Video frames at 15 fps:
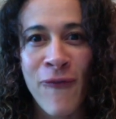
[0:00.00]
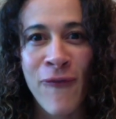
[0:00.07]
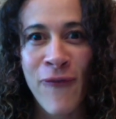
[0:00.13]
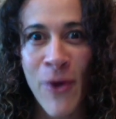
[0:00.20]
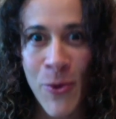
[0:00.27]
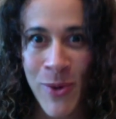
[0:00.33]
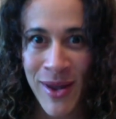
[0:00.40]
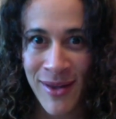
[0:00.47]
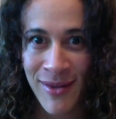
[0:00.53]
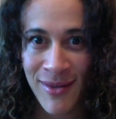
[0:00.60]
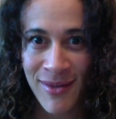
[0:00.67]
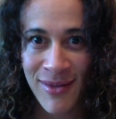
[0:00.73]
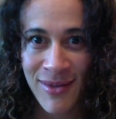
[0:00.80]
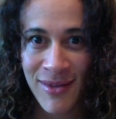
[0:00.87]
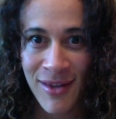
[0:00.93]

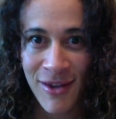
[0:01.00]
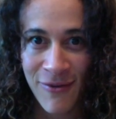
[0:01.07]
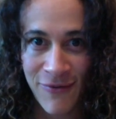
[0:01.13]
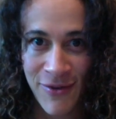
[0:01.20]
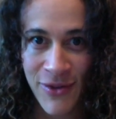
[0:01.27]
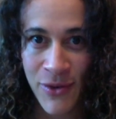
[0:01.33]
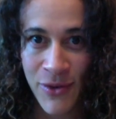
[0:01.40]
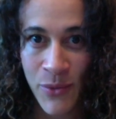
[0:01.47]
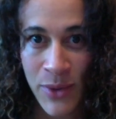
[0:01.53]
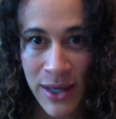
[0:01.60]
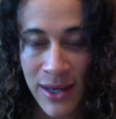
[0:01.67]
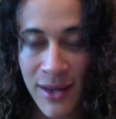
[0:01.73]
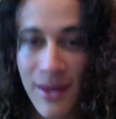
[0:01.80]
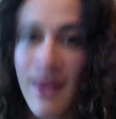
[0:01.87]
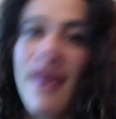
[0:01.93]
focus for the
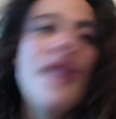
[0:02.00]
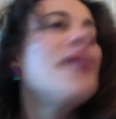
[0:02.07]
week.